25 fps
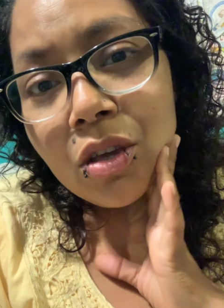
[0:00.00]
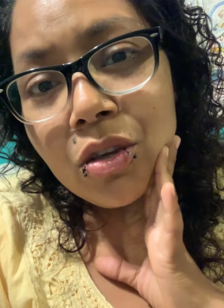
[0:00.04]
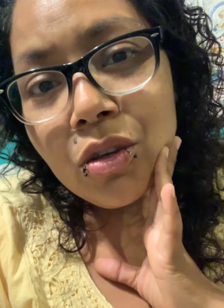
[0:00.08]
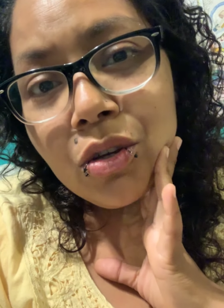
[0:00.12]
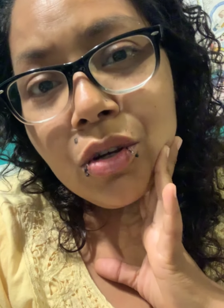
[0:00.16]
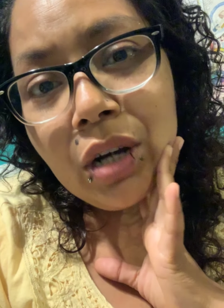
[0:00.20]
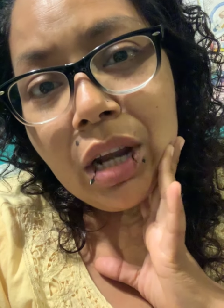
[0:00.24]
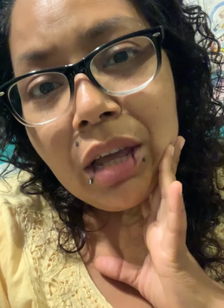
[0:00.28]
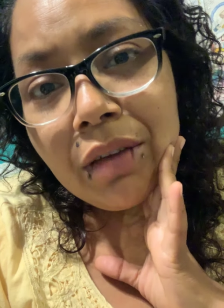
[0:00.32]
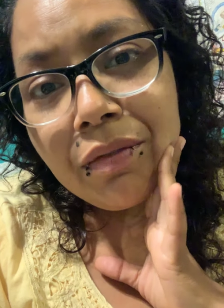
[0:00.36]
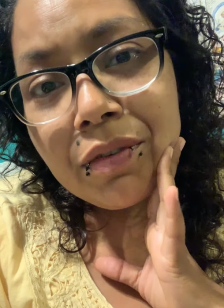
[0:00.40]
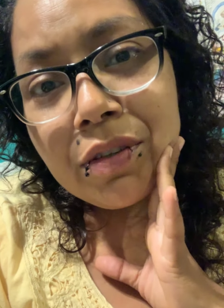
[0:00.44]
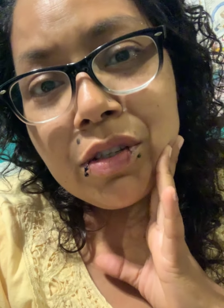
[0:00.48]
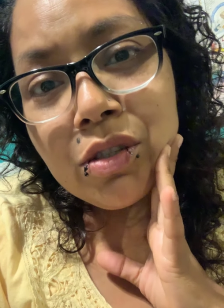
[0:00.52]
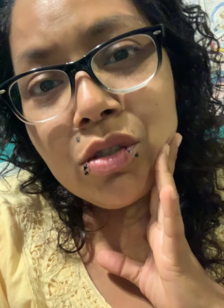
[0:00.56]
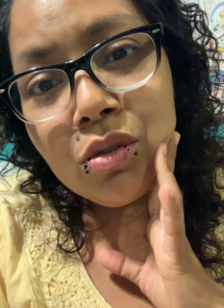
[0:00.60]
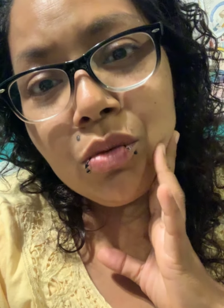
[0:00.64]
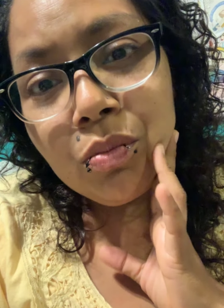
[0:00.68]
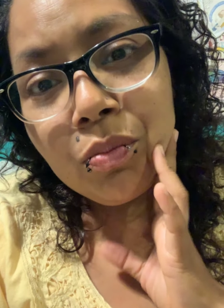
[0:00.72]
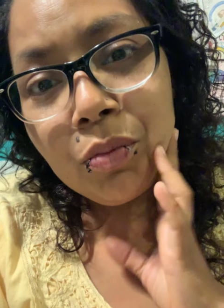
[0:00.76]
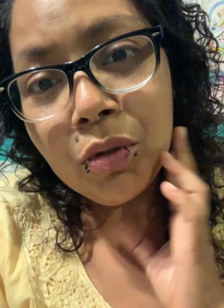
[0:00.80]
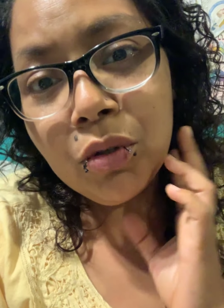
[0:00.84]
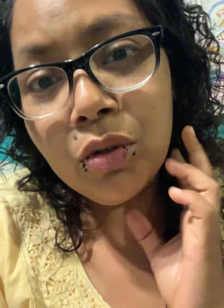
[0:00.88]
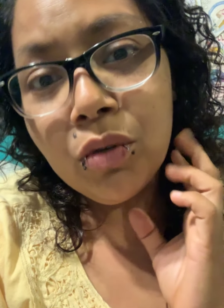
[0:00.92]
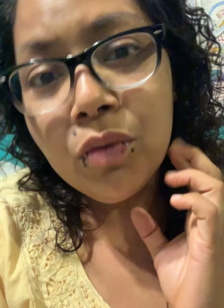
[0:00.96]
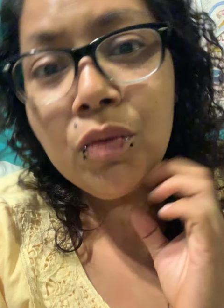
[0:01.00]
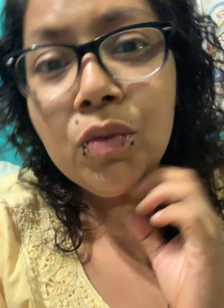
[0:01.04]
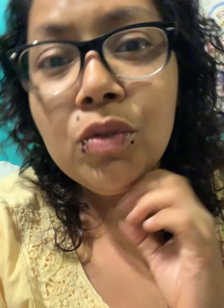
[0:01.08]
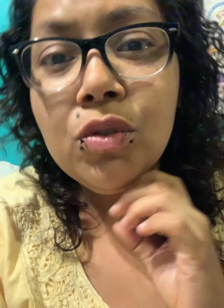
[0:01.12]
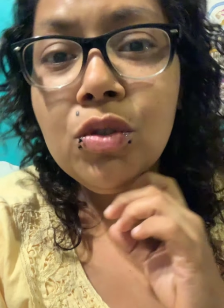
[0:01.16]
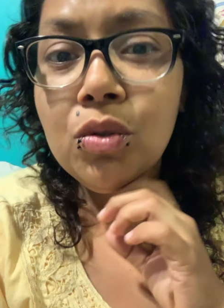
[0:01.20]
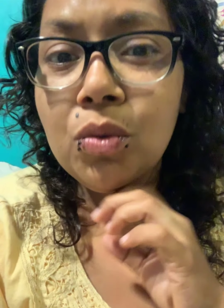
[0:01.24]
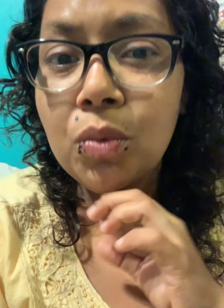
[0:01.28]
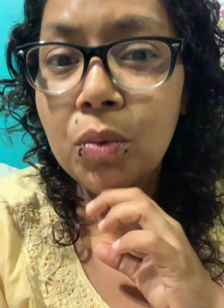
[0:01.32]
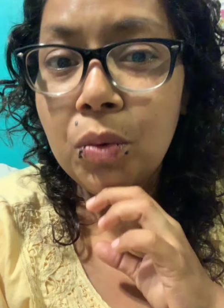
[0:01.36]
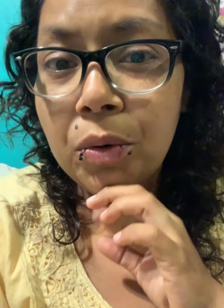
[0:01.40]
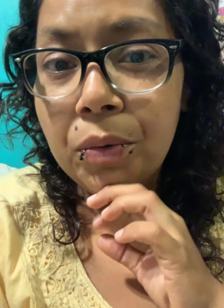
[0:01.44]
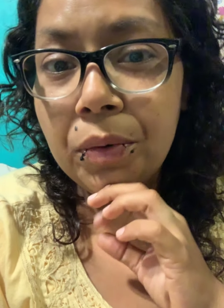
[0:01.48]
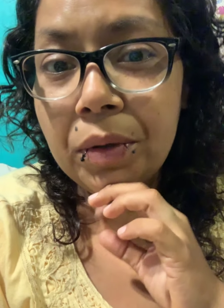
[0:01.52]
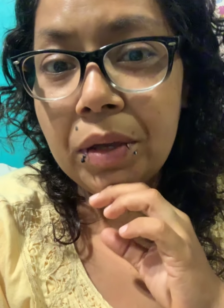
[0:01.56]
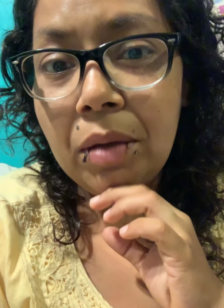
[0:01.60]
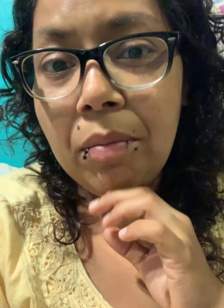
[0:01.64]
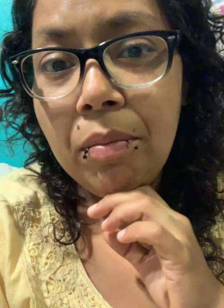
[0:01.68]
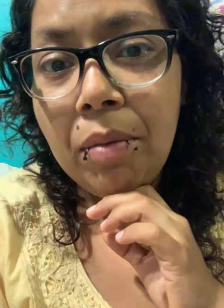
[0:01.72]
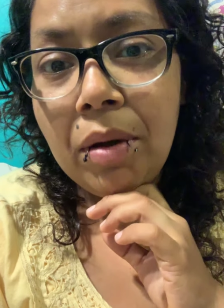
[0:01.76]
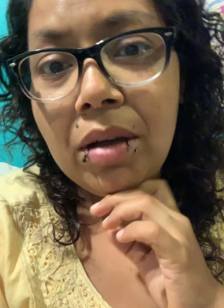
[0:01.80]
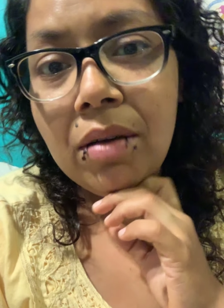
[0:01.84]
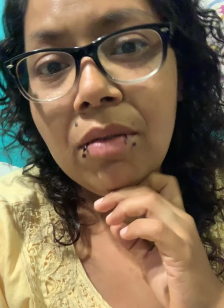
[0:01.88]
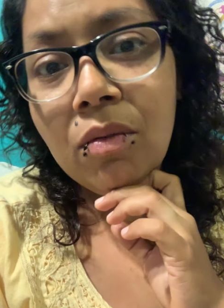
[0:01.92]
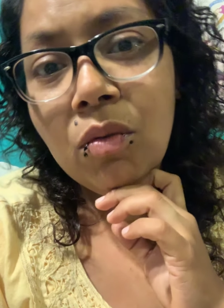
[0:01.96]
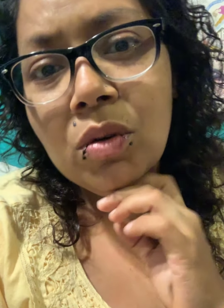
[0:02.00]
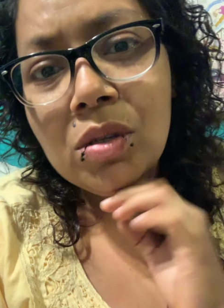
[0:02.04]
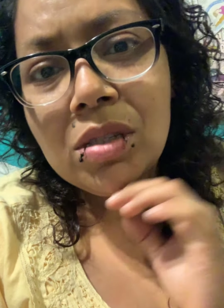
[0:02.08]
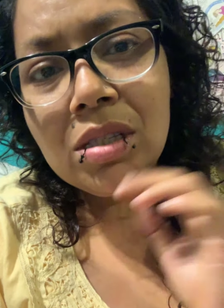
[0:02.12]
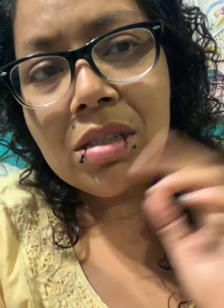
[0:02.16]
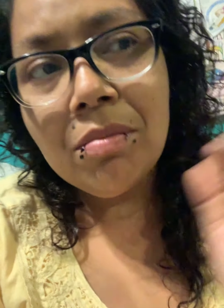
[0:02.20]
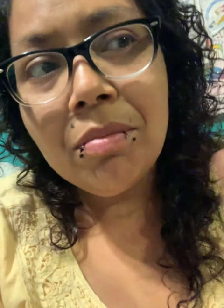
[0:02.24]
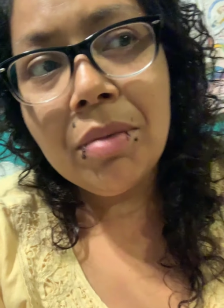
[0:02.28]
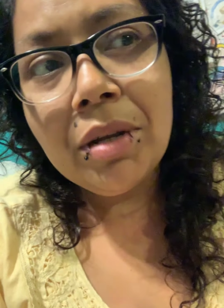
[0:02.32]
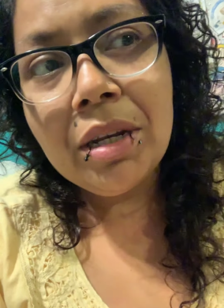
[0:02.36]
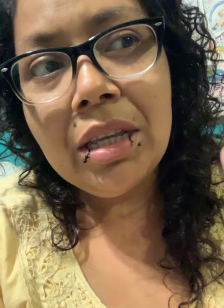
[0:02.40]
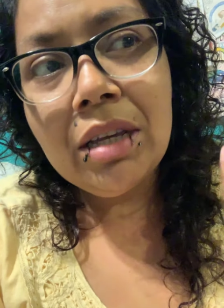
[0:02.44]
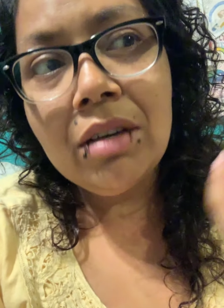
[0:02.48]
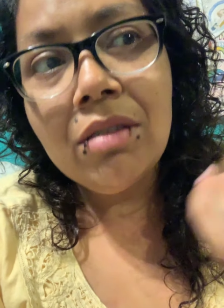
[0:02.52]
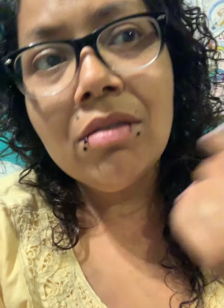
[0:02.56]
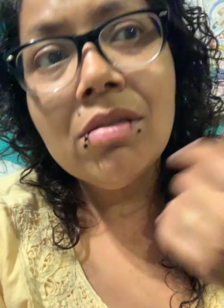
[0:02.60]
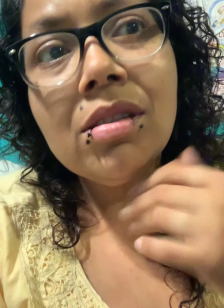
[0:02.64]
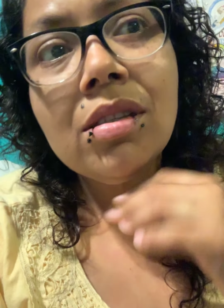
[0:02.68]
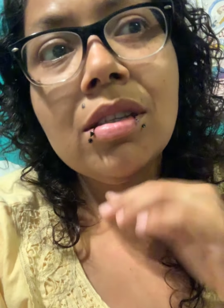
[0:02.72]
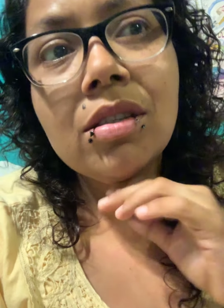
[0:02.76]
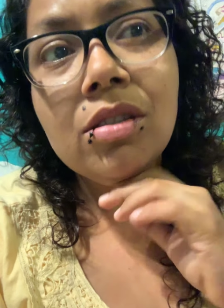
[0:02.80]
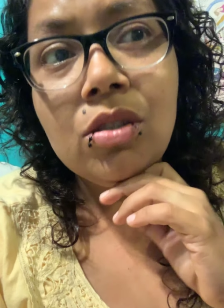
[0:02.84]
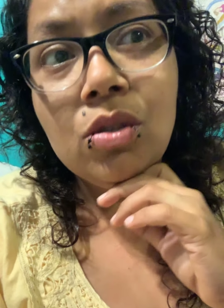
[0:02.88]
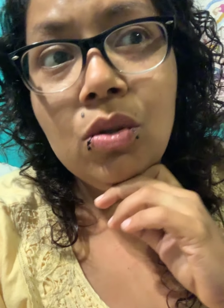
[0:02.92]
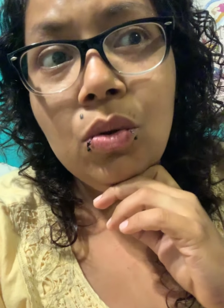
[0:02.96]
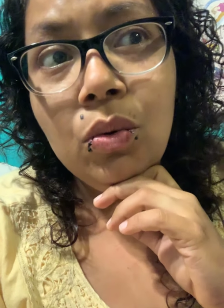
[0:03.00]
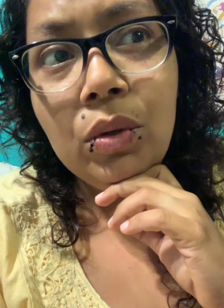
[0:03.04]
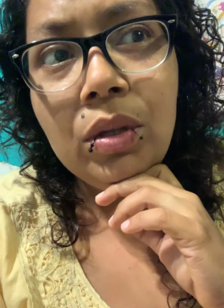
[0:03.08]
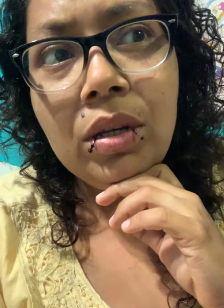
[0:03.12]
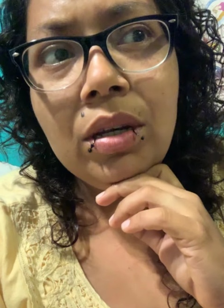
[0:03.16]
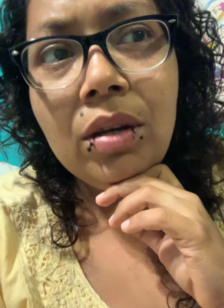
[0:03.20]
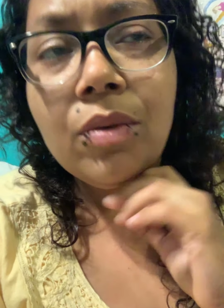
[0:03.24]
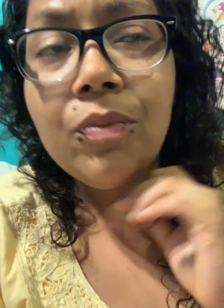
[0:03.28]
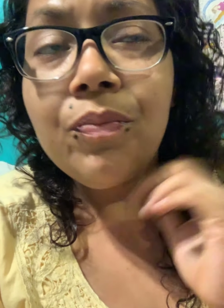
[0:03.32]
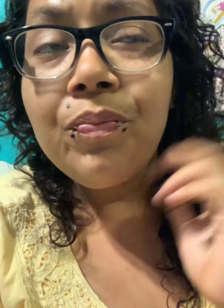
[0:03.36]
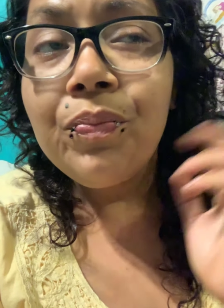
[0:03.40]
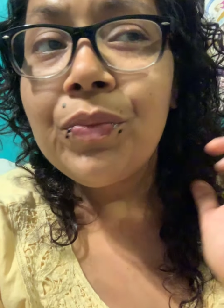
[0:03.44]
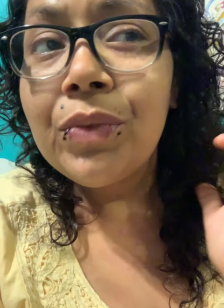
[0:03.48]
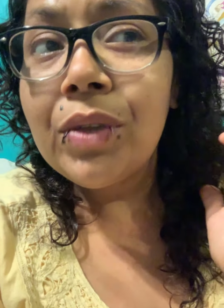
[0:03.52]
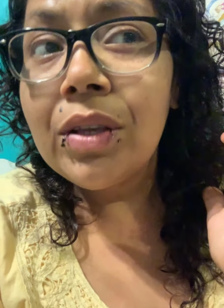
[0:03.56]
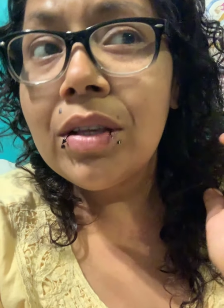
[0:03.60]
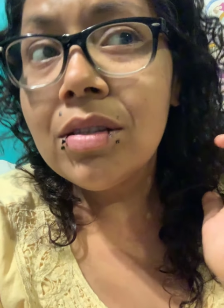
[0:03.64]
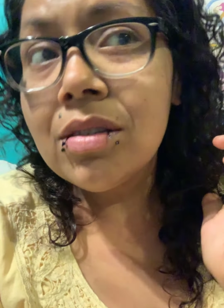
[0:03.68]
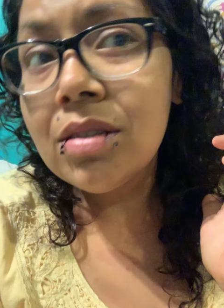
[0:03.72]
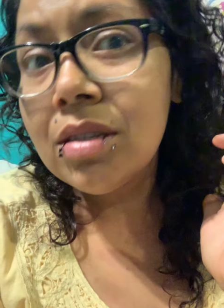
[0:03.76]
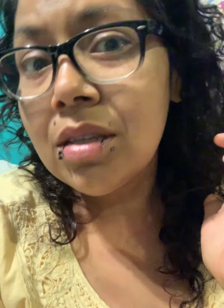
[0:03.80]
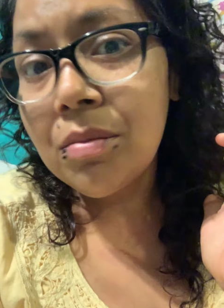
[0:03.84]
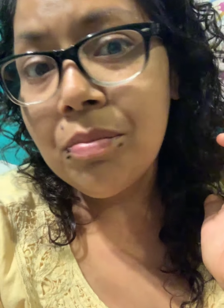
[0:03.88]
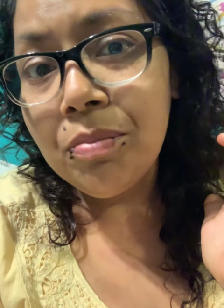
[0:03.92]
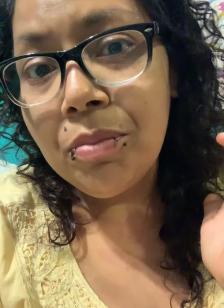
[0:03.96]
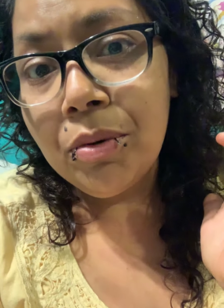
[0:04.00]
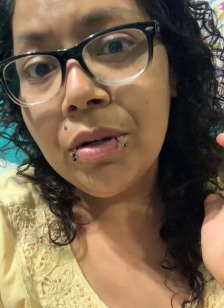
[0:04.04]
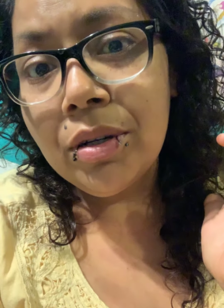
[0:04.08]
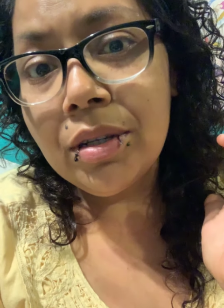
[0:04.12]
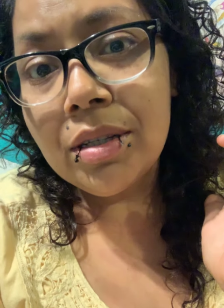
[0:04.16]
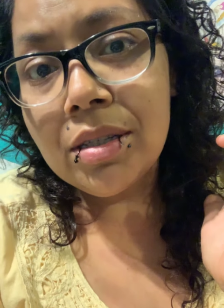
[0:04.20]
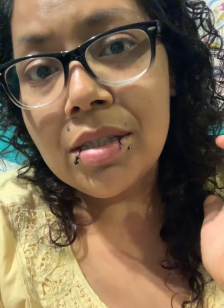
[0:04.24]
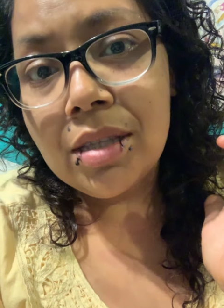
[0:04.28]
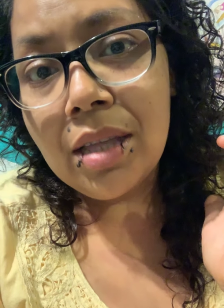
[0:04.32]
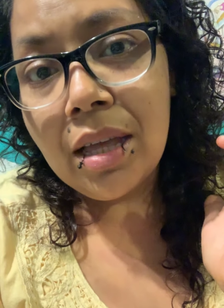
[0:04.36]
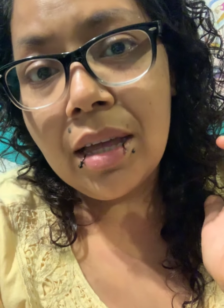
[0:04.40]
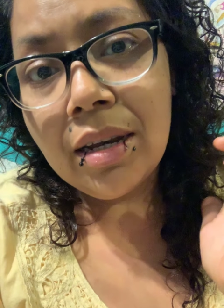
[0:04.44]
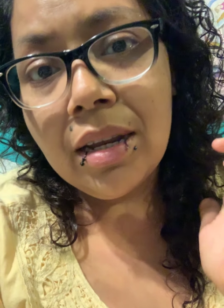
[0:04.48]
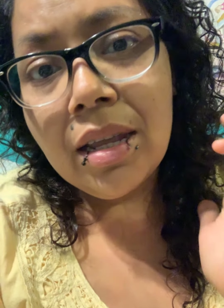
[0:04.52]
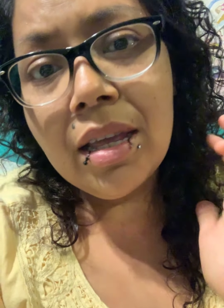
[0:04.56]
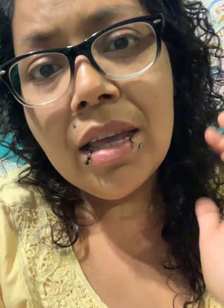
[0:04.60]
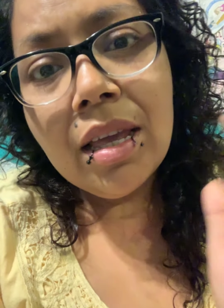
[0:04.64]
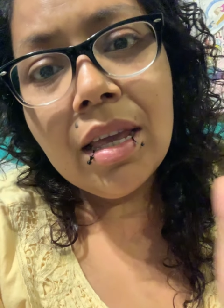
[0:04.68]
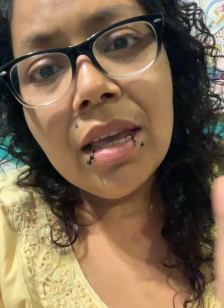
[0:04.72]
your life is too beautiful to worry about what somebody else is doing. Simple as that.